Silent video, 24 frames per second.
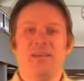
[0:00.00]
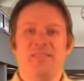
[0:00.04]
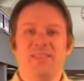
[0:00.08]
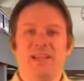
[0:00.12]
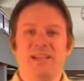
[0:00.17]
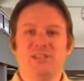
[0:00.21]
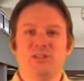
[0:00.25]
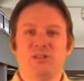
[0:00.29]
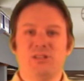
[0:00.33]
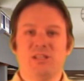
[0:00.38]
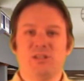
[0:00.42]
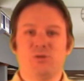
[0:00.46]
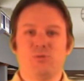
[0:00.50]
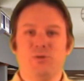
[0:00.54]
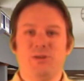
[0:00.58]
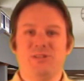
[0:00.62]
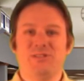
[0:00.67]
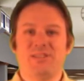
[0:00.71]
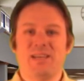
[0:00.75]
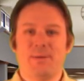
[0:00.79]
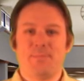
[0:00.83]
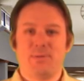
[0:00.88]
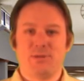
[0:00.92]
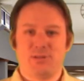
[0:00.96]
That's this
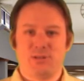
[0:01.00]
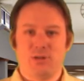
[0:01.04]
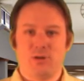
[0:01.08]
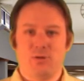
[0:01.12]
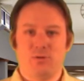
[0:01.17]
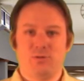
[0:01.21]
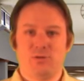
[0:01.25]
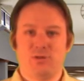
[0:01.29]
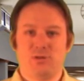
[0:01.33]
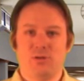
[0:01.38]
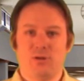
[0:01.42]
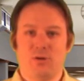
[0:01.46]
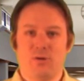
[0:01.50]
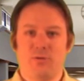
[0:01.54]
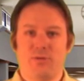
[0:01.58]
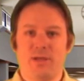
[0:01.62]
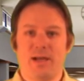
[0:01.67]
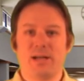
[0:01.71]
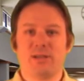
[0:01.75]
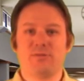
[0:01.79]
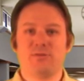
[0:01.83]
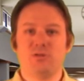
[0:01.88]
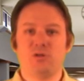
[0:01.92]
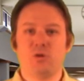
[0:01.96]
week's episode, so
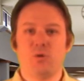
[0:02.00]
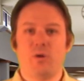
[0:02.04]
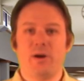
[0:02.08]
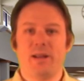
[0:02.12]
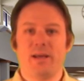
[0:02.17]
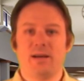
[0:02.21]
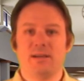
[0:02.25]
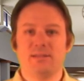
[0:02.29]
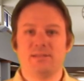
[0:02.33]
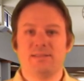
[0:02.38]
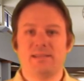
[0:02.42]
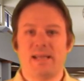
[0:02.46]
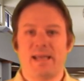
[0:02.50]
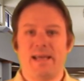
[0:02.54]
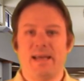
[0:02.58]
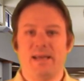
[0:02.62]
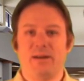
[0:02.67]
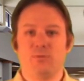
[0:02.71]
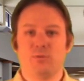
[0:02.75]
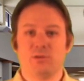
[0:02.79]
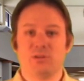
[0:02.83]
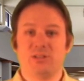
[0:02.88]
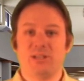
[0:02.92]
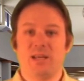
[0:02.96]
thanks for joining us,
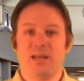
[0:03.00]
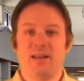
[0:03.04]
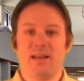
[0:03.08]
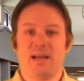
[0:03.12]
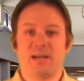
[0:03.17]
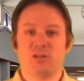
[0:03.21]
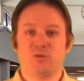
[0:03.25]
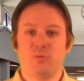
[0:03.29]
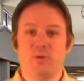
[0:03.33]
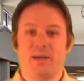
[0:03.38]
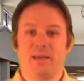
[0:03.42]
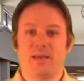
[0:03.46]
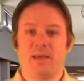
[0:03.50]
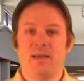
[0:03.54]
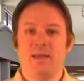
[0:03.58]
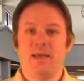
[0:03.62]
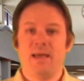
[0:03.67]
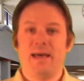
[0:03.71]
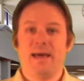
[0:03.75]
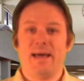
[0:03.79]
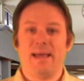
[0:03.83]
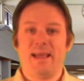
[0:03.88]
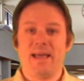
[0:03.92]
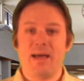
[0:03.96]
and we'll see you next week
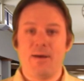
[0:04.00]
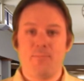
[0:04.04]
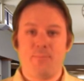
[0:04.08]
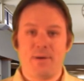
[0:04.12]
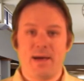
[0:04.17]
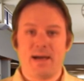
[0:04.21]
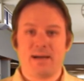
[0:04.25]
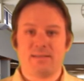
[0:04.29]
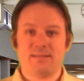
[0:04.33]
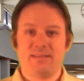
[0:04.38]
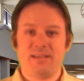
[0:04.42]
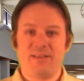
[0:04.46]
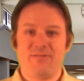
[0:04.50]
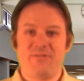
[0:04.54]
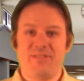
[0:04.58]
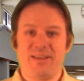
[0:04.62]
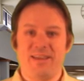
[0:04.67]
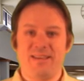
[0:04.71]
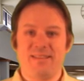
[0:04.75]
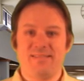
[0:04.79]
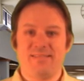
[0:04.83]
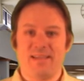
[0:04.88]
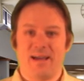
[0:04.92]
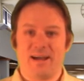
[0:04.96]
at E M Pact T
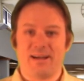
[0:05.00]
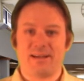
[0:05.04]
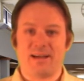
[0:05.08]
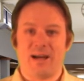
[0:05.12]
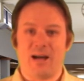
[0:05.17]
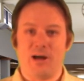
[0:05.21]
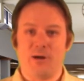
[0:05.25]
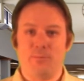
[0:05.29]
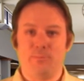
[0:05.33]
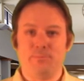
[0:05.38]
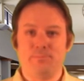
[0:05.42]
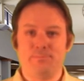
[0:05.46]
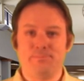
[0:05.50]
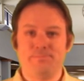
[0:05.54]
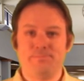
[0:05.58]
V dot com.